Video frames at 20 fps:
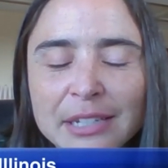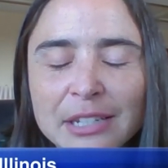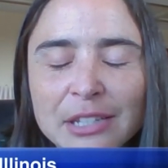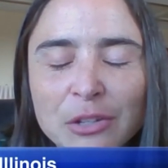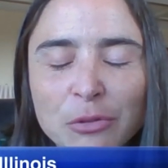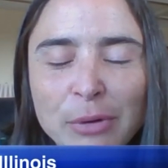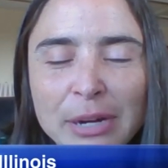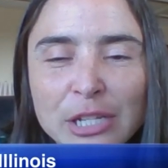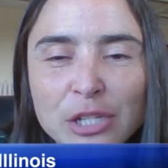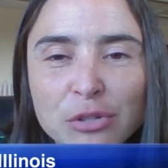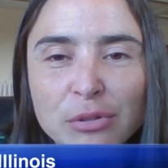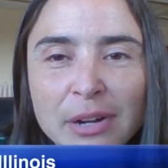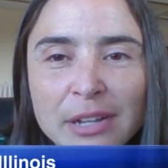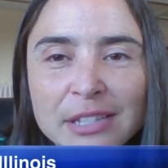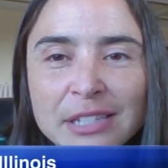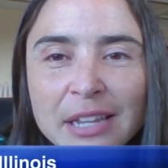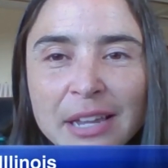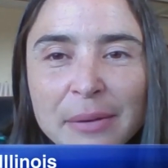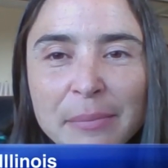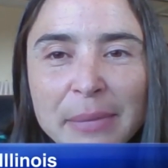to the
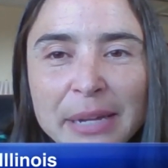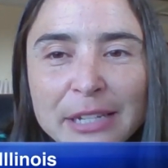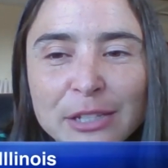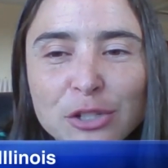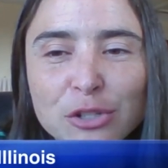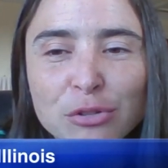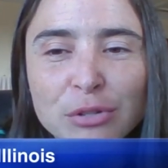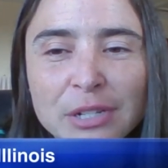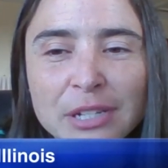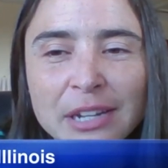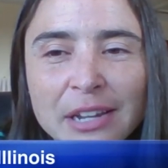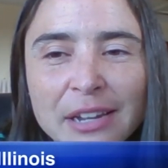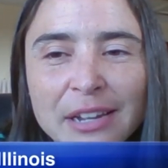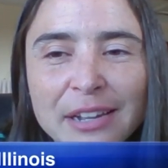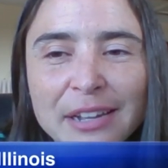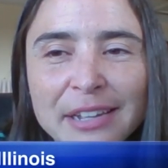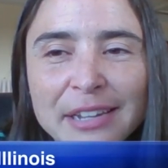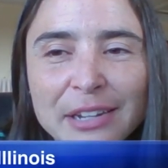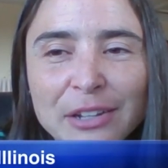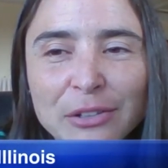restaurants on Main Street
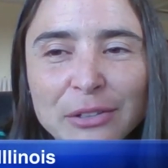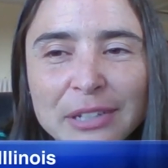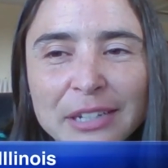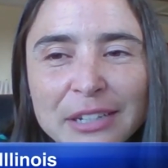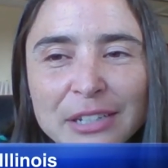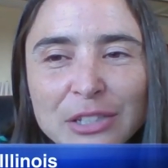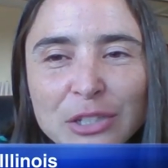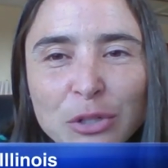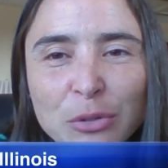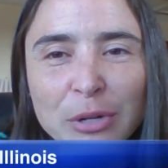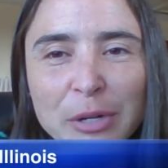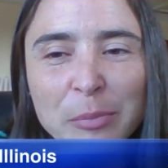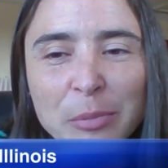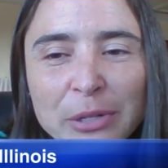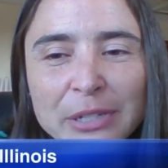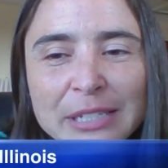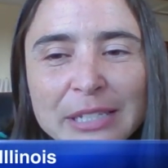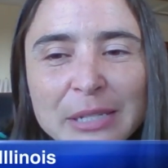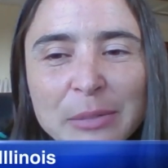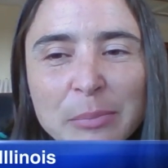uh, in Galena. It's a great
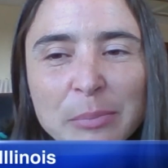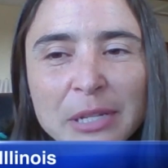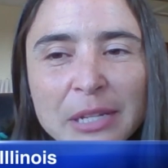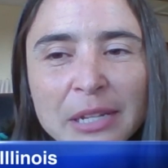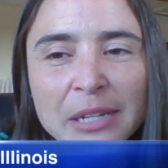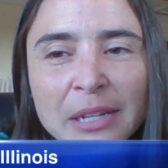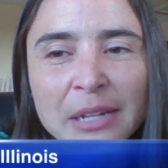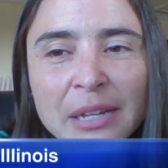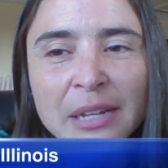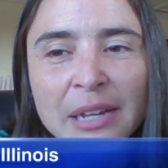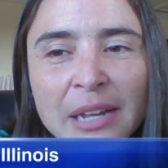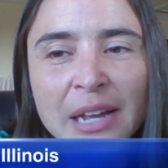place to be.